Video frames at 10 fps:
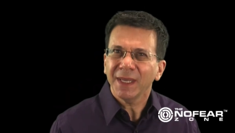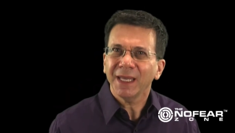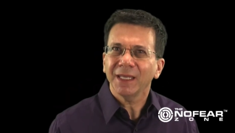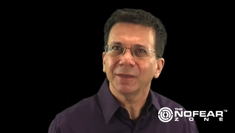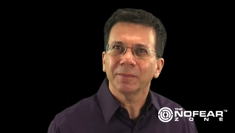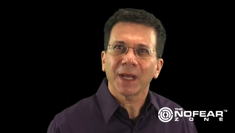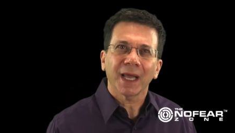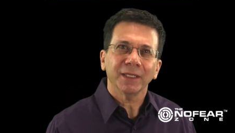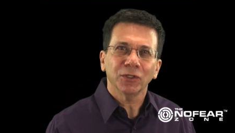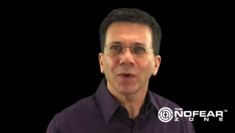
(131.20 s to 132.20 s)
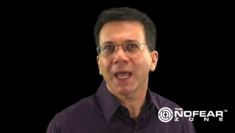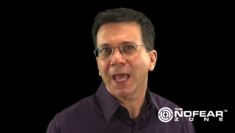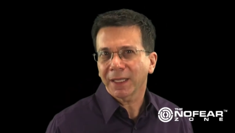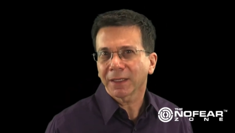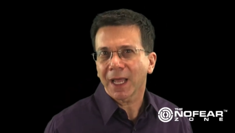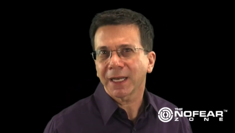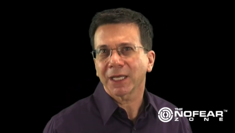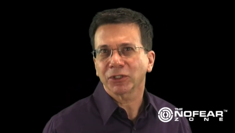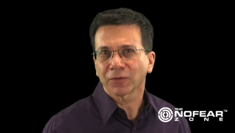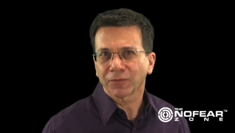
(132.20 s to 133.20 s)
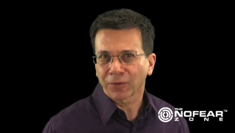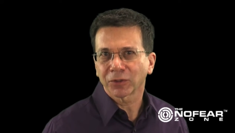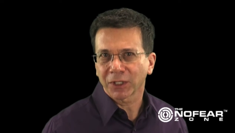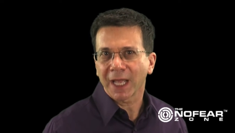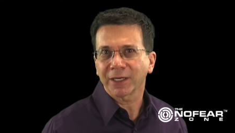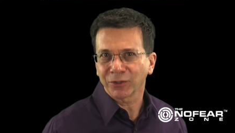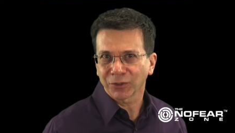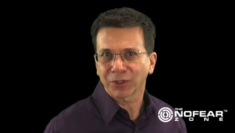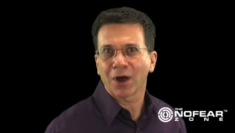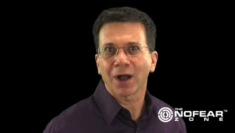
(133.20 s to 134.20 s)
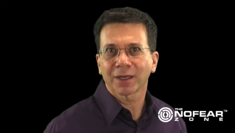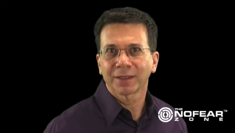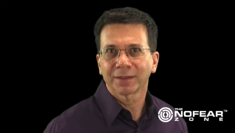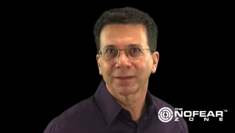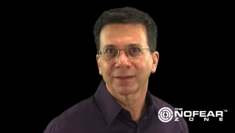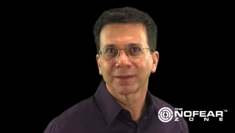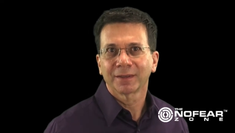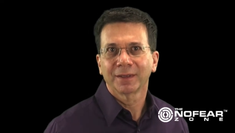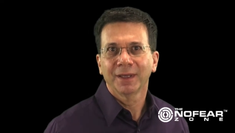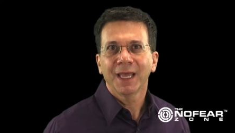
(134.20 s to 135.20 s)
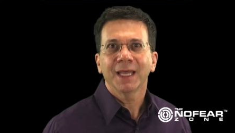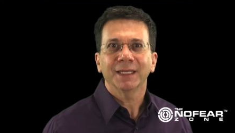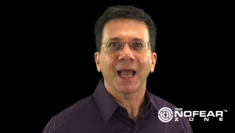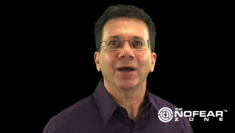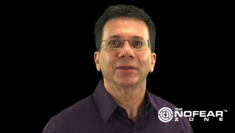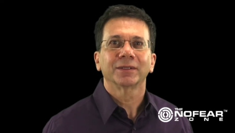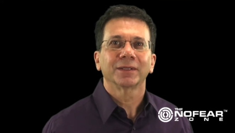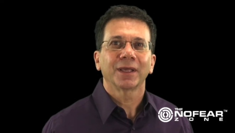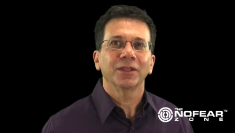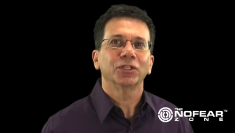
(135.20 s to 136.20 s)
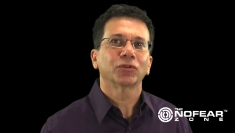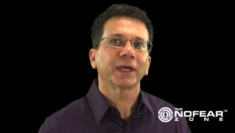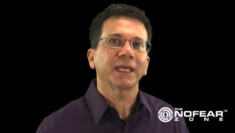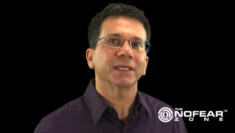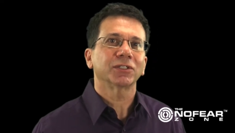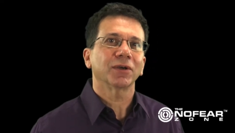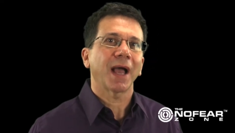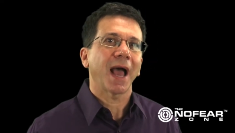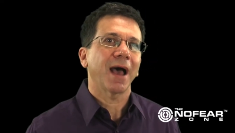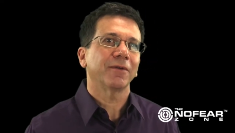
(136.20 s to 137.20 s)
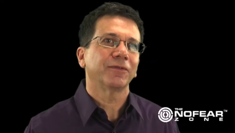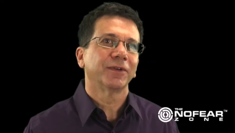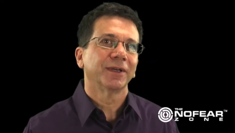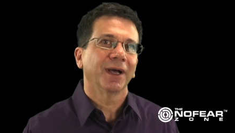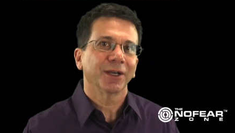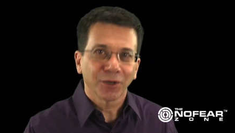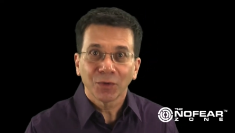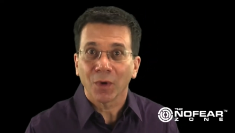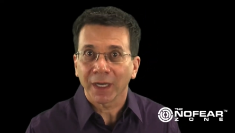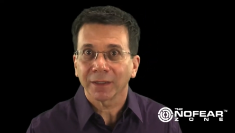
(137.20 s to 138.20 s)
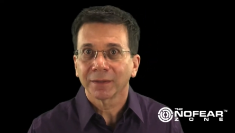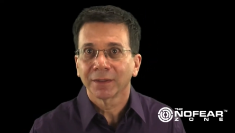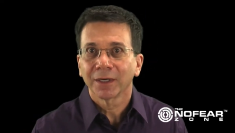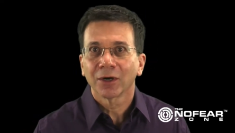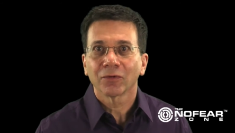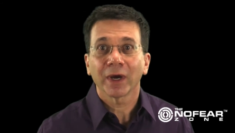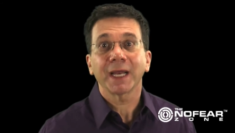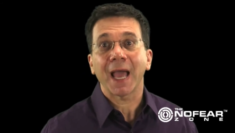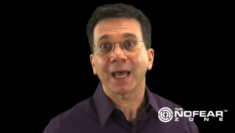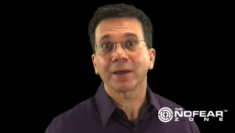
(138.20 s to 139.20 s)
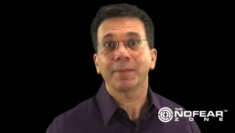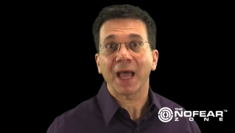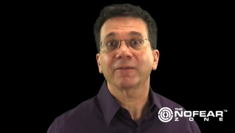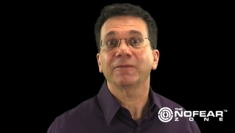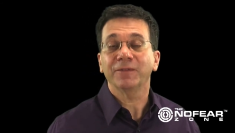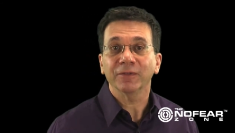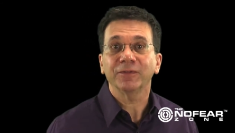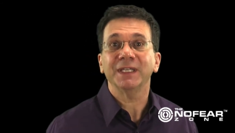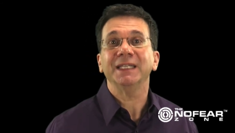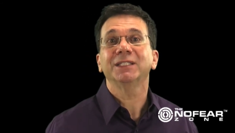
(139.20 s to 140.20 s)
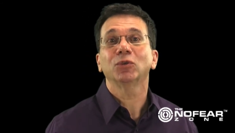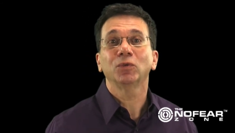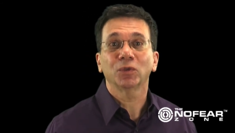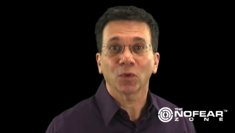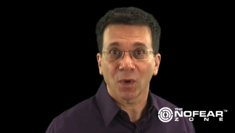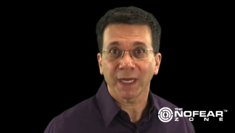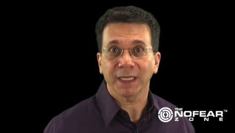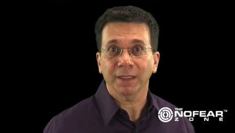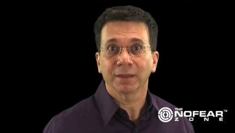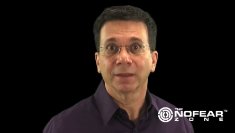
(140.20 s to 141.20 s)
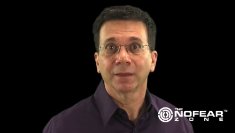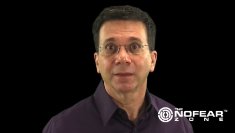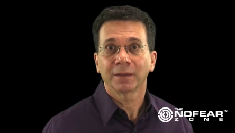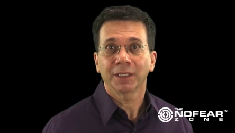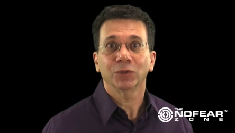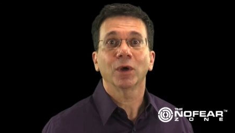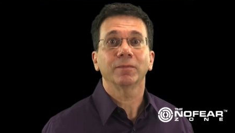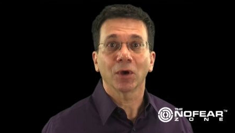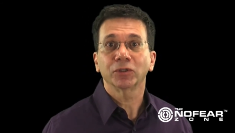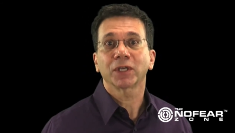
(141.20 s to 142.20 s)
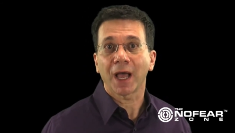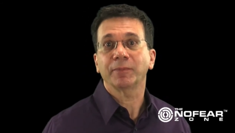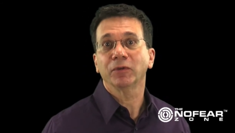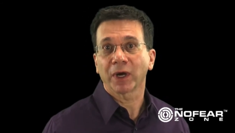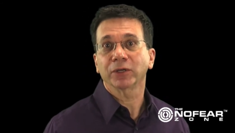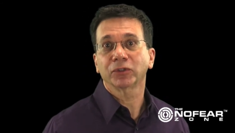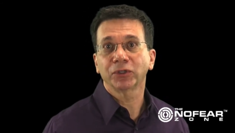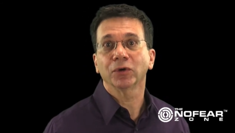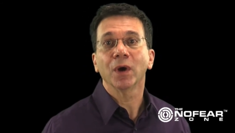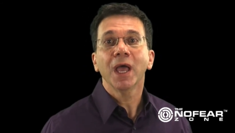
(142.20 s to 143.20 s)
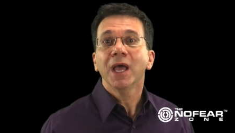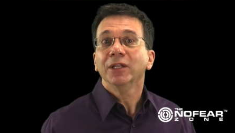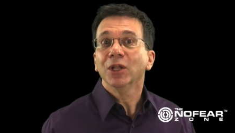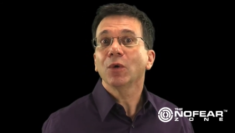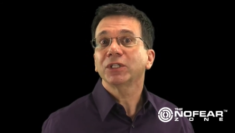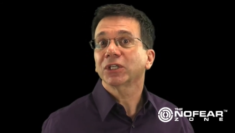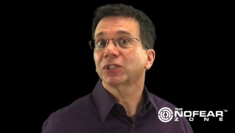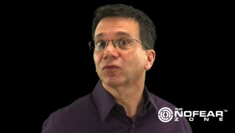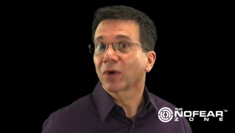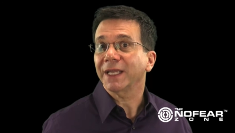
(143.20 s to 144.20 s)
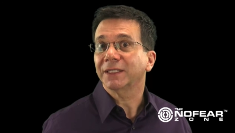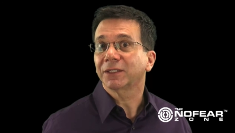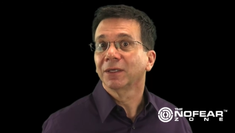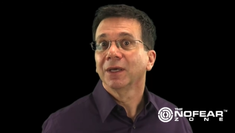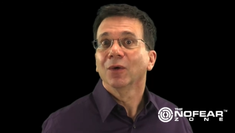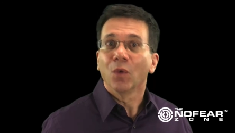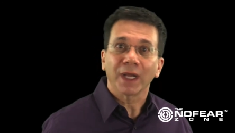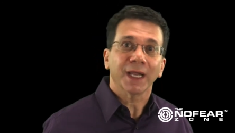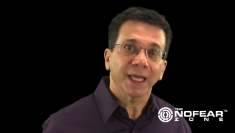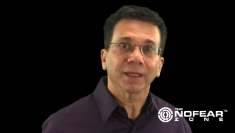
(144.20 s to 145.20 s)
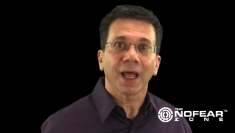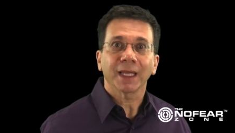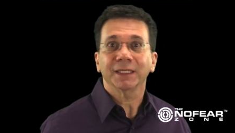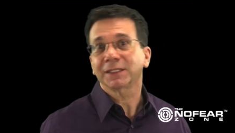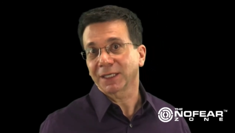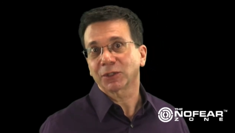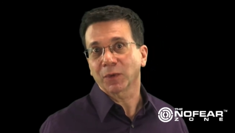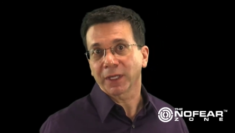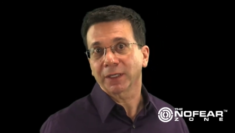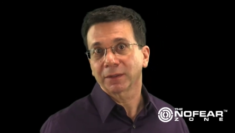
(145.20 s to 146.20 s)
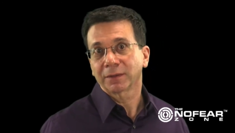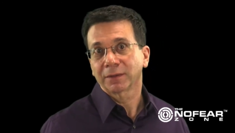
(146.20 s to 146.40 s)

mean by do a headline as your first line in your talk? Now, the trick is to have a good one, right at about 15 to 20. It's what most copywriters do. No one just writes one headline and sticks with it.